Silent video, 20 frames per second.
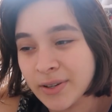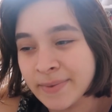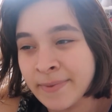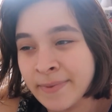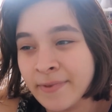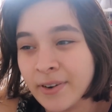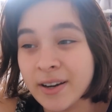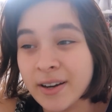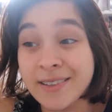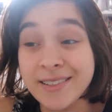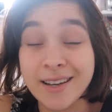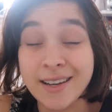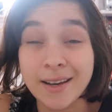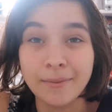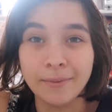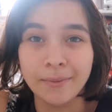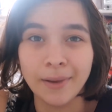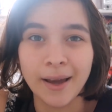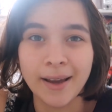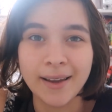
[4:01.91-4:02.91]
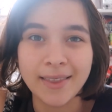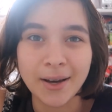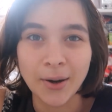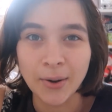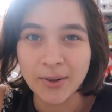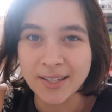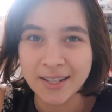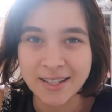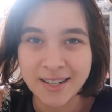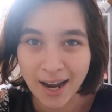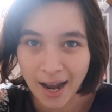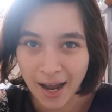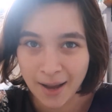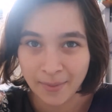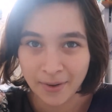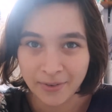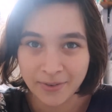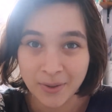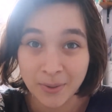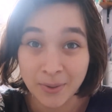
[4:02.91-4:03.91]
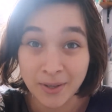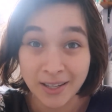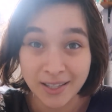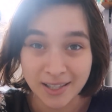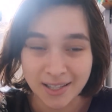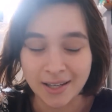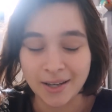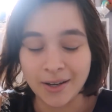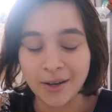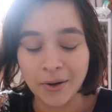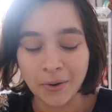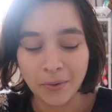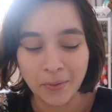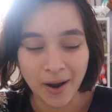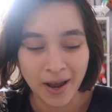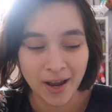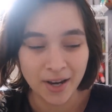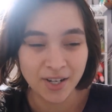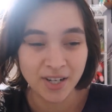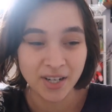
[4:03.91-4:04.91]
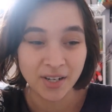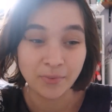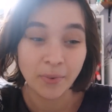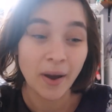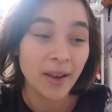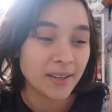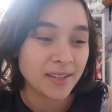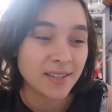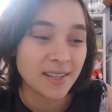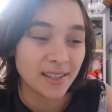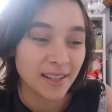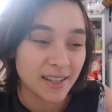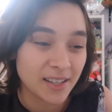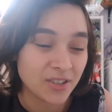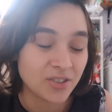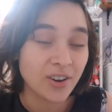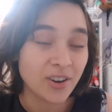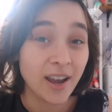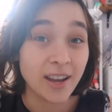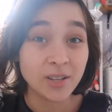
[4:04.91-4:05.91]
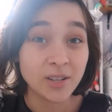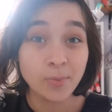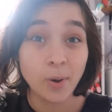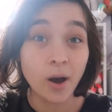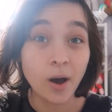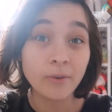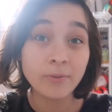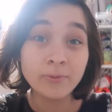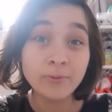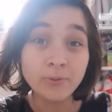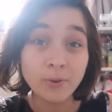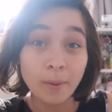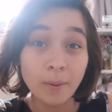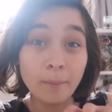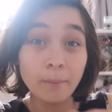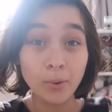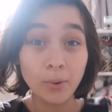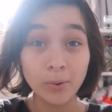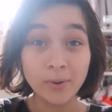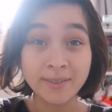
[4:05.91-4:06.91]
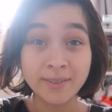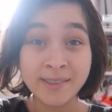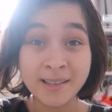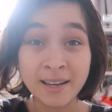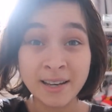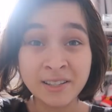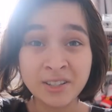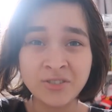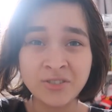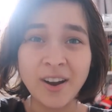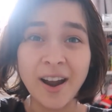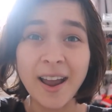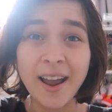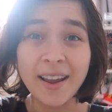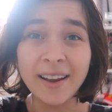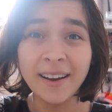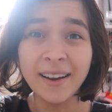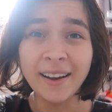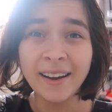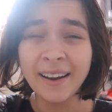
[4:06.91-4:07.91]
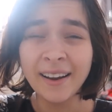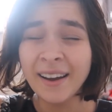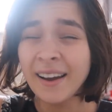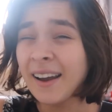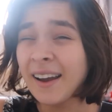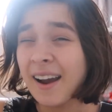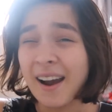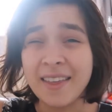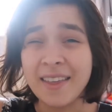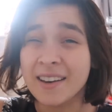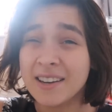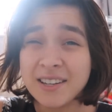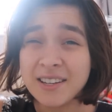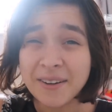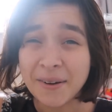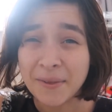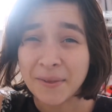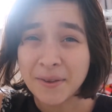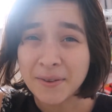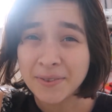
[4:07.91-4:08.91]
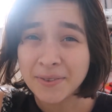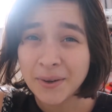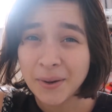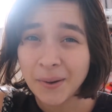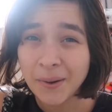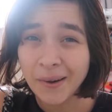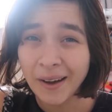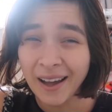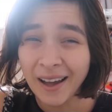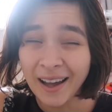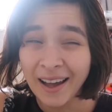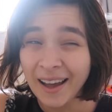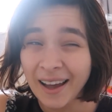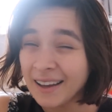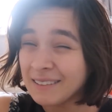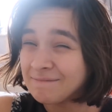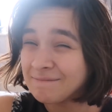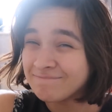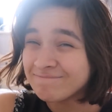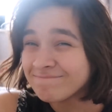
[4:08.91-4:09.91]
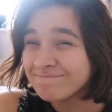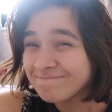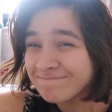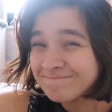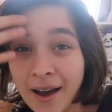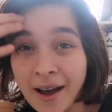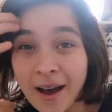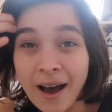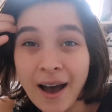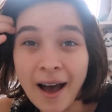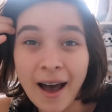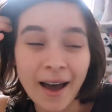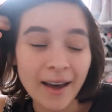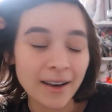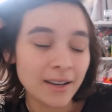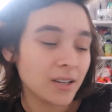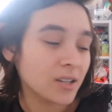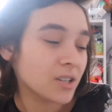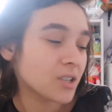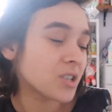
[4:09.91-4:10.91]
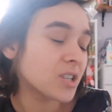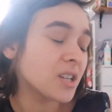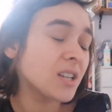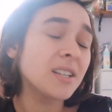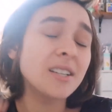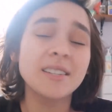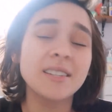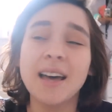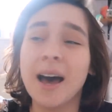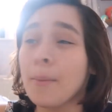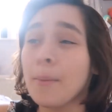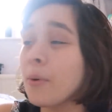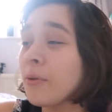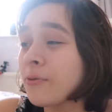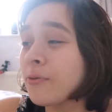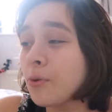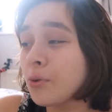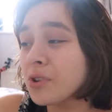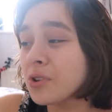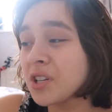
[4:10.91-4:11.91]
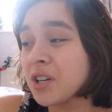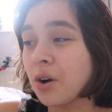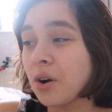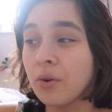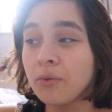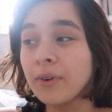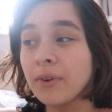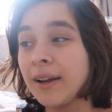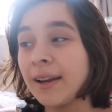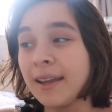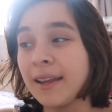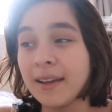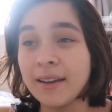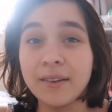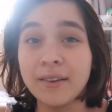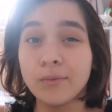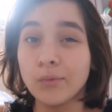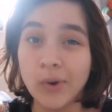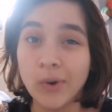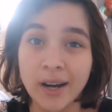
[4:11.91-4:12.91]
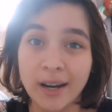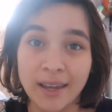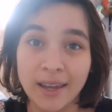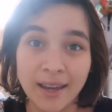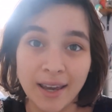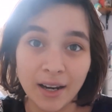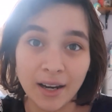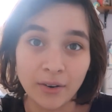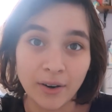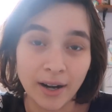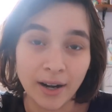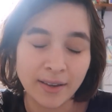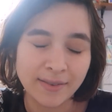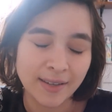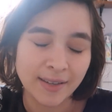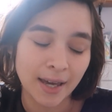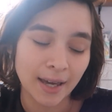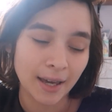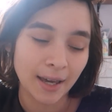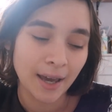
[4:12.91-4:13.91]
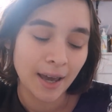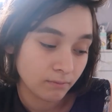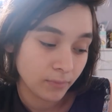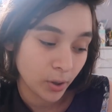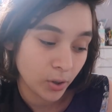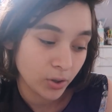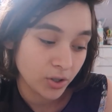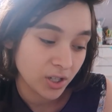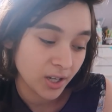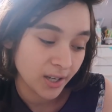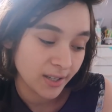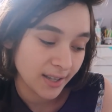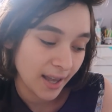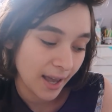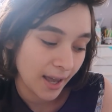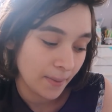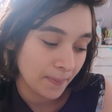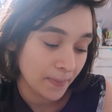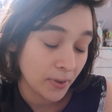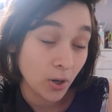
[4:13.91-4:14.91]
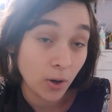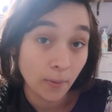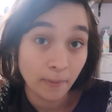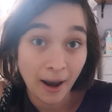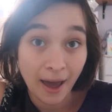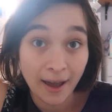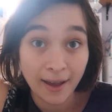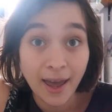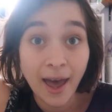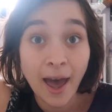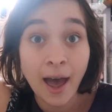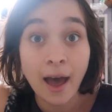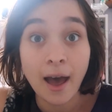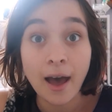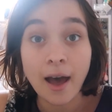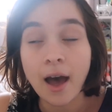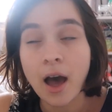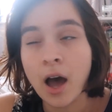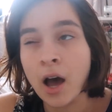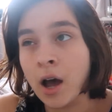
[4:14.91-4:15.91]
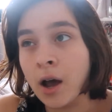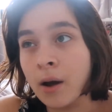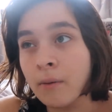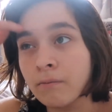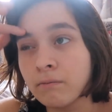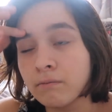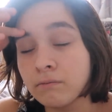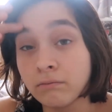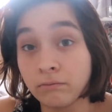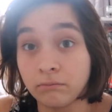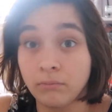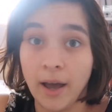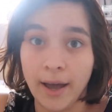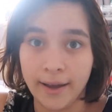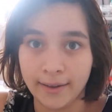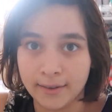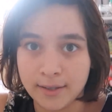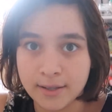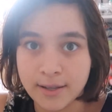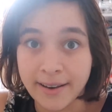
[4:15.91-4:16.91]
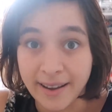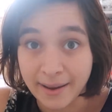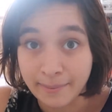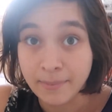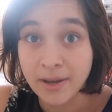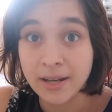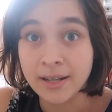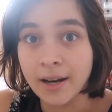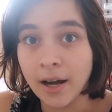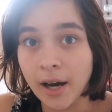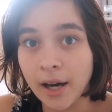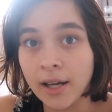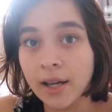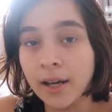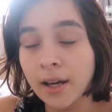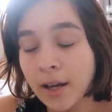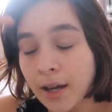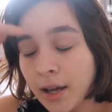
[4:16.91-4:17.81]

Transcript: always been very dim. Like, there was a time a few years ago where she went to the litter tray, she put her front paws in the litter tray and then shit on the floor. And she did that before she got really, really ill or anything. Because she's a pure black cat, hence the name Midnight,